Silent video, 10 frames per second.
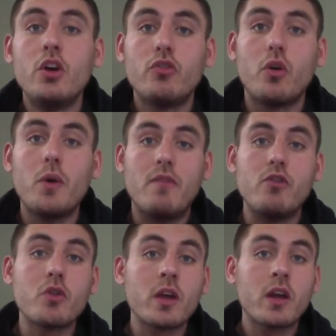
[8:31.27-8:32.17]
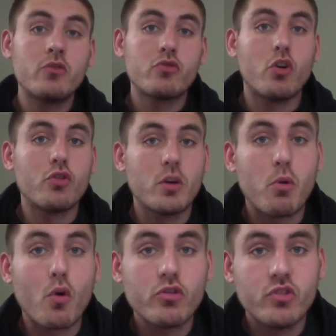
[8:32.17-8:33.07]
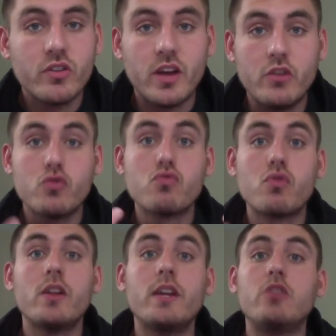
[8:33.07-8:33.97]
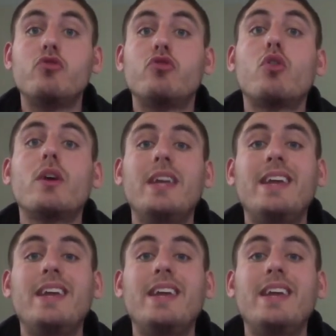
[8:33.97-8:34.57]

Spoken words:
So if you can control your portions and you really enjoy